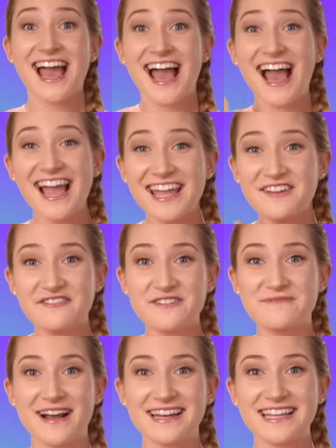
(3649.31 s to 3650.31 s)
Hi,
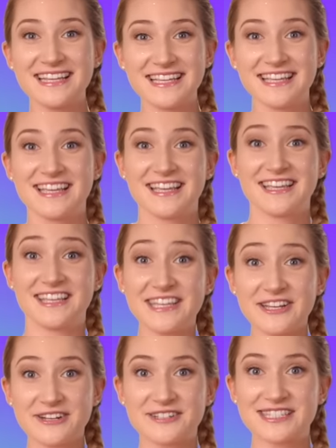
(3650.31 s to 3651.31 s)
everybody.
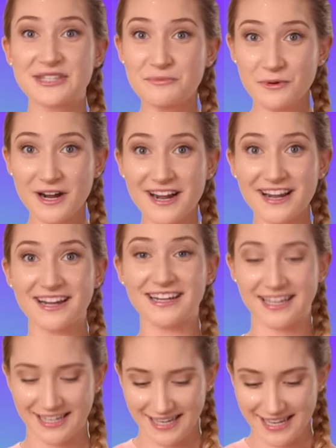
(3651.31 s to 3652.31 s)
Here's the word.
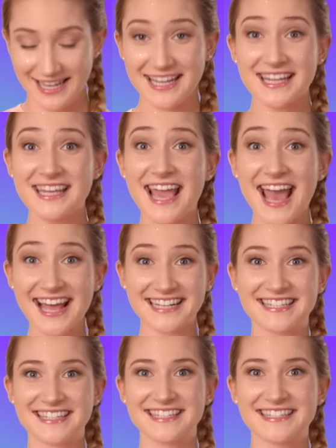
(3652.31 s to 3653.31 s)

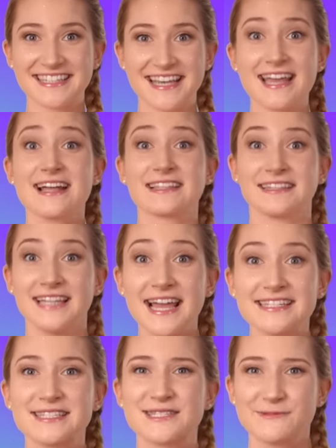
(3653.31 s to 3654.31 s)
Yes.
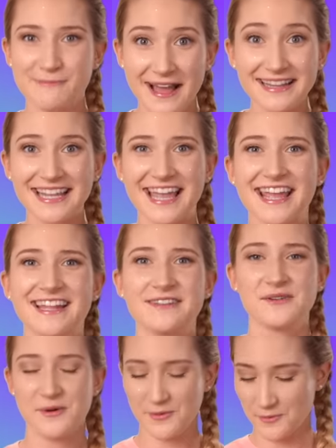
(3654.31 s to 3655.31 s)
Let's spell it.
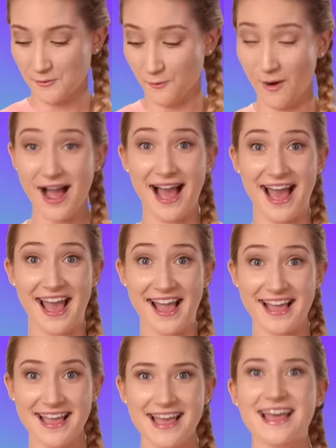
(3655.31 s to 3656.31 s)

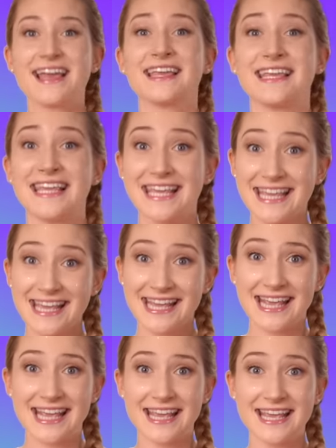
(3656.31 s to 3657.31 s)
Y
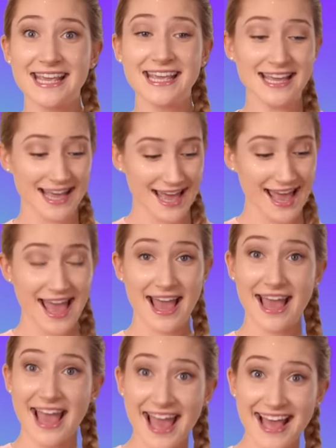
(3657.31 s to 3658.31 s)
E
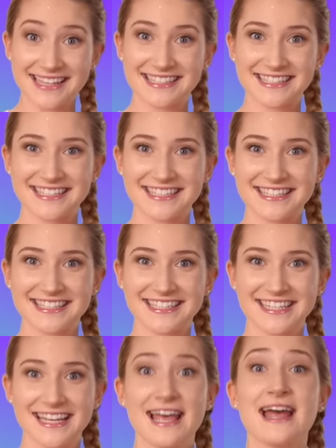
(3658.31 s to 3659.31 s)
S.
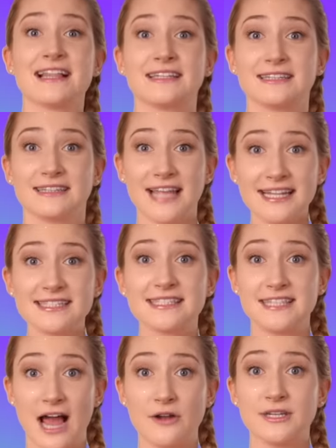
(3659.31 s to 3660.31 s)
Let's
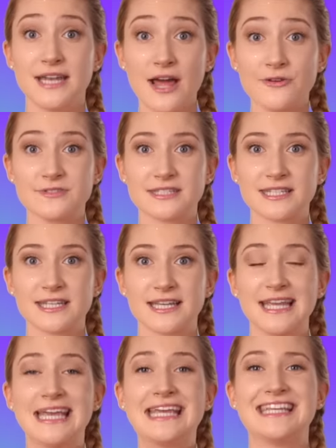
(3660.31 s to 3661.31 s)
sound it out.
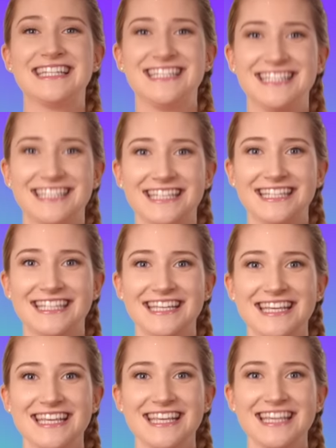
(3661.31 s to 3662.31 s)

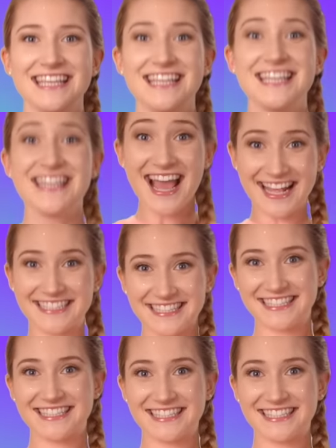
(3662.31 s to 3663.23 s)
Yes.